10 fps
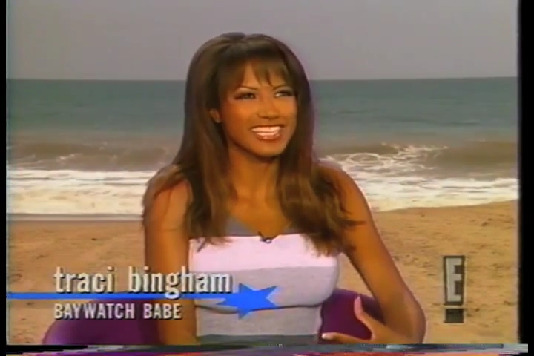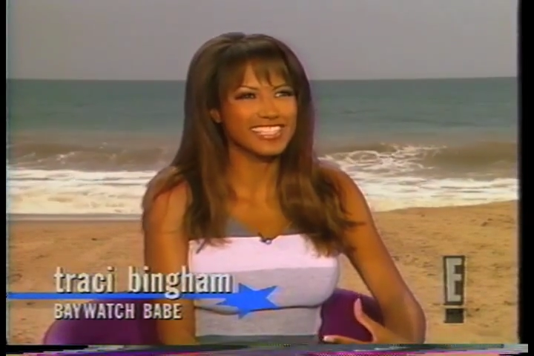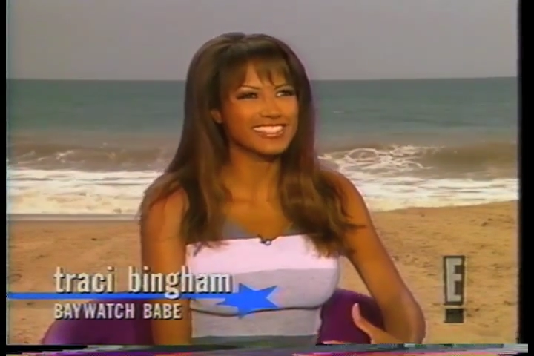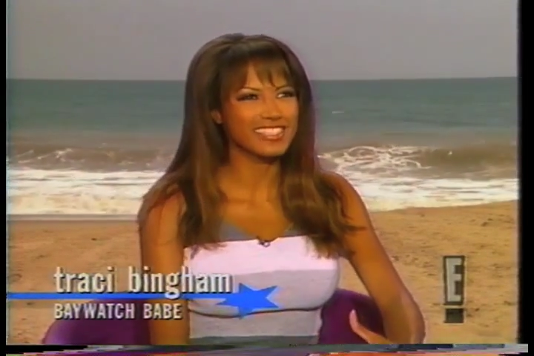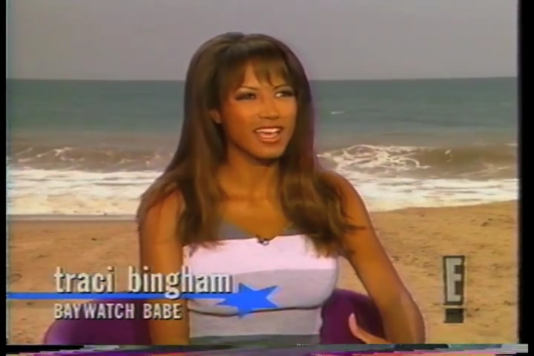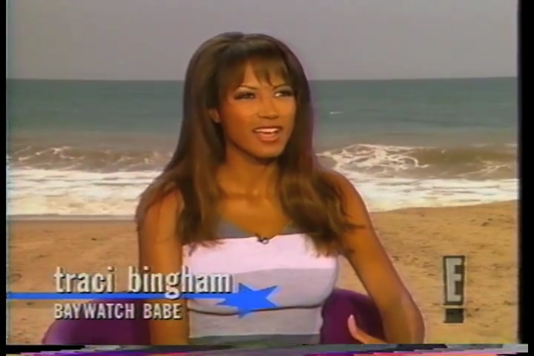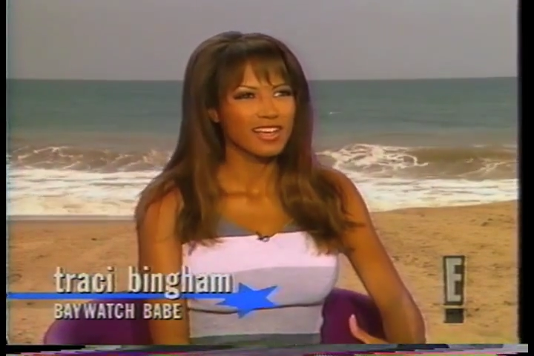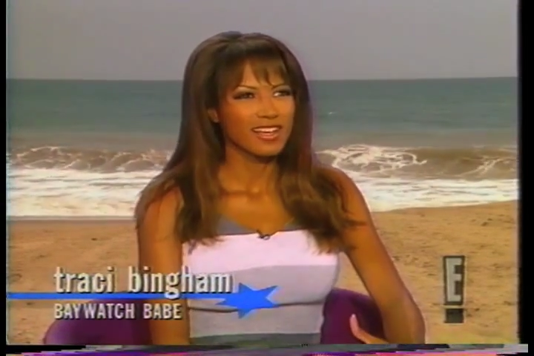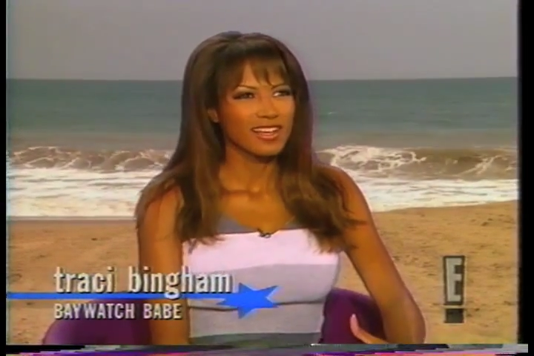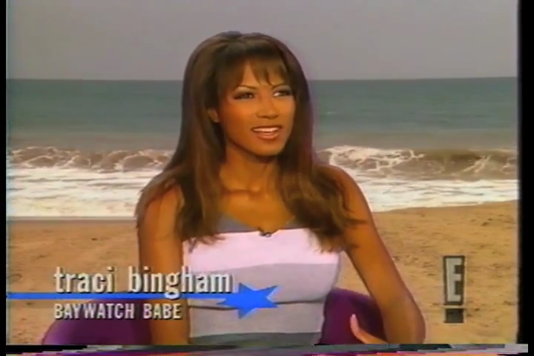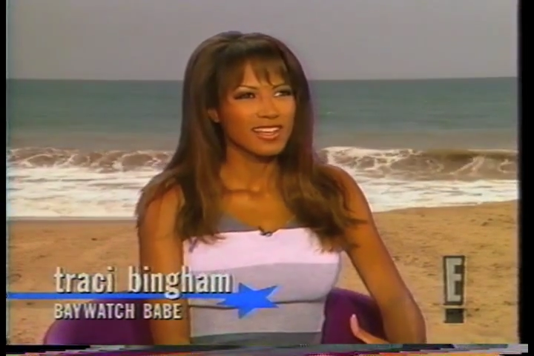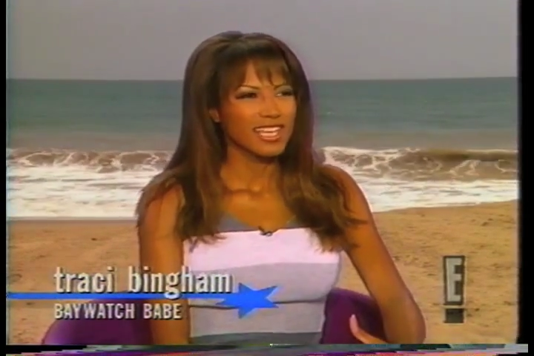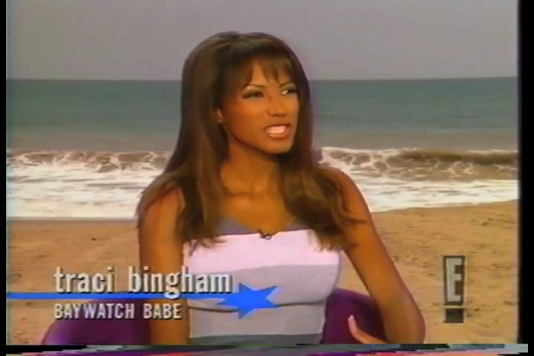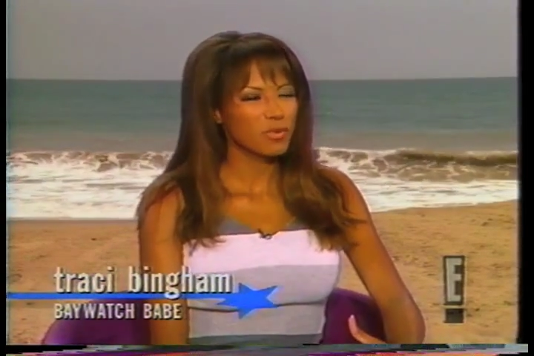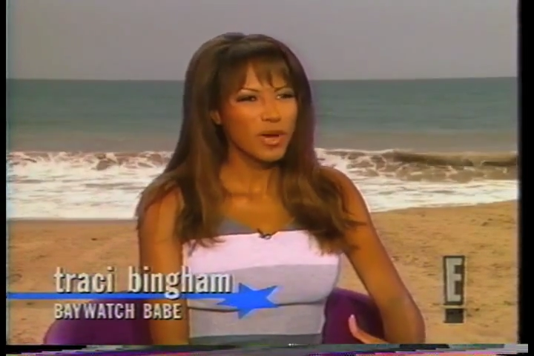he's
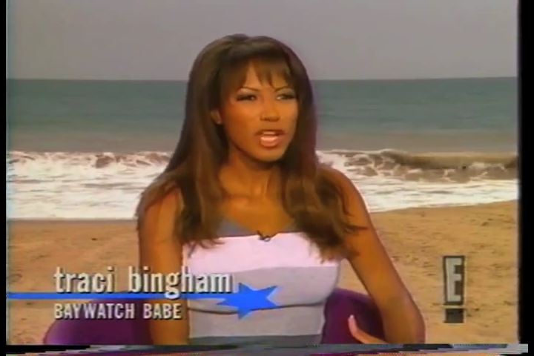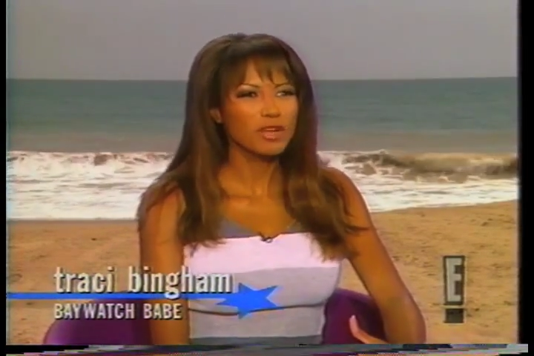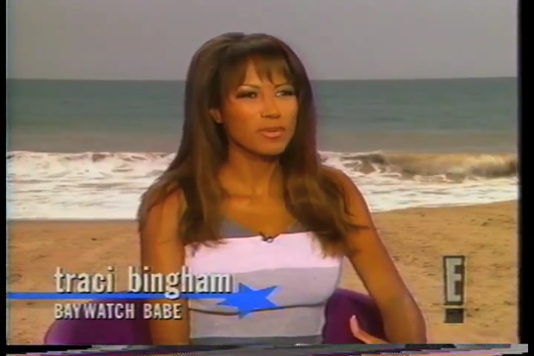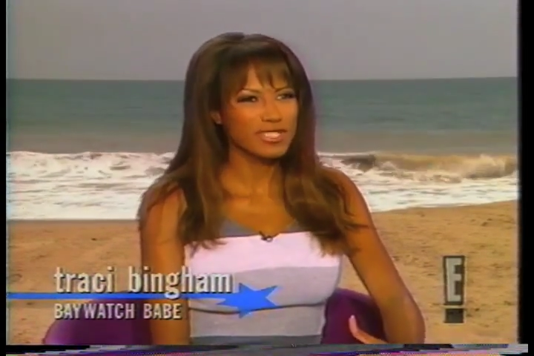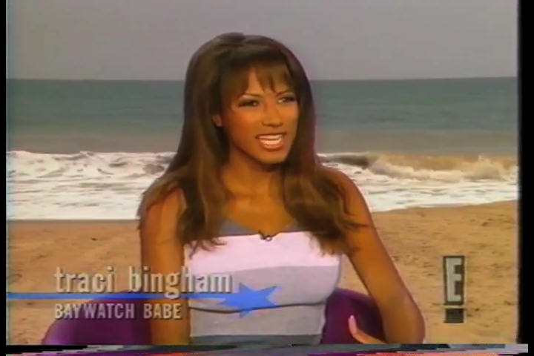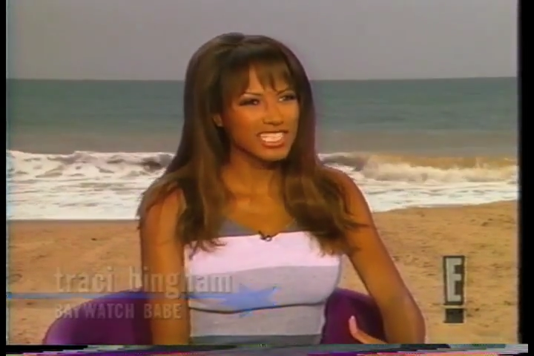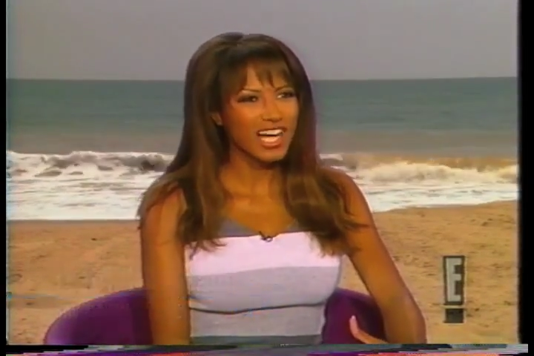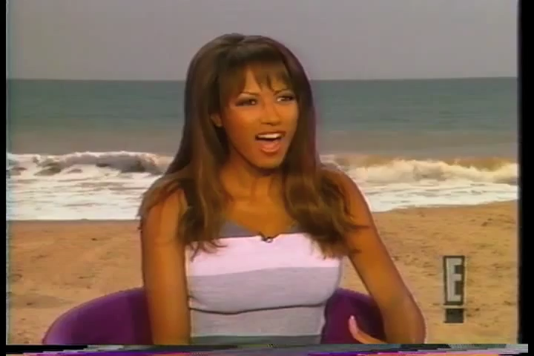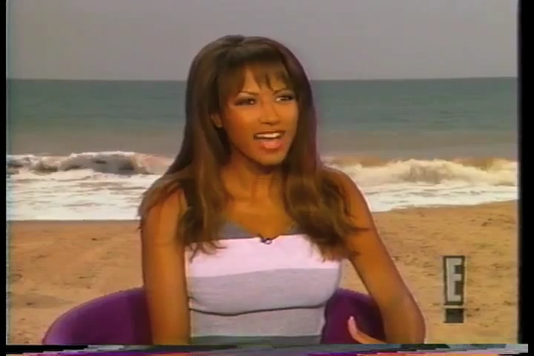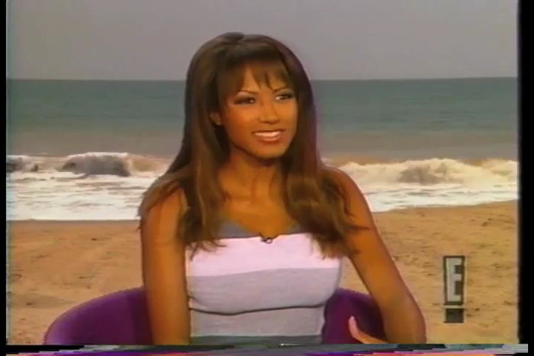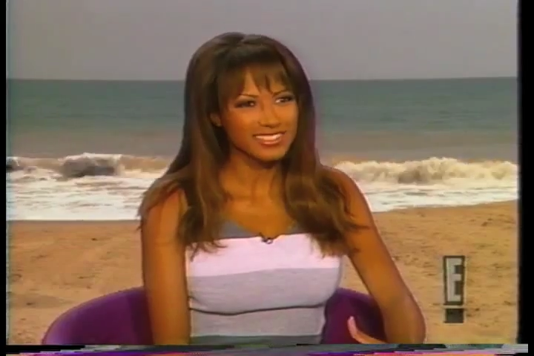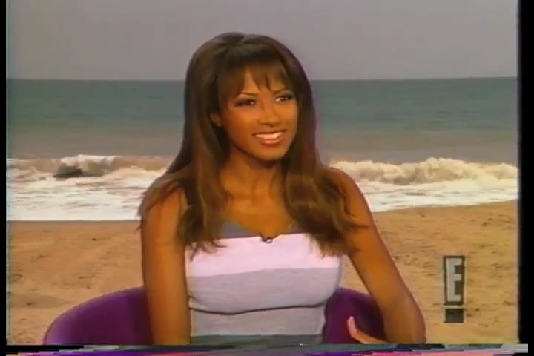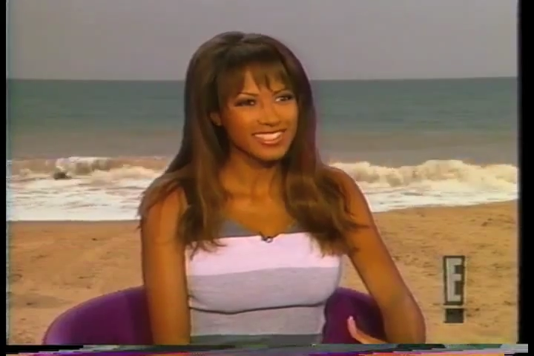he's 100% cotton.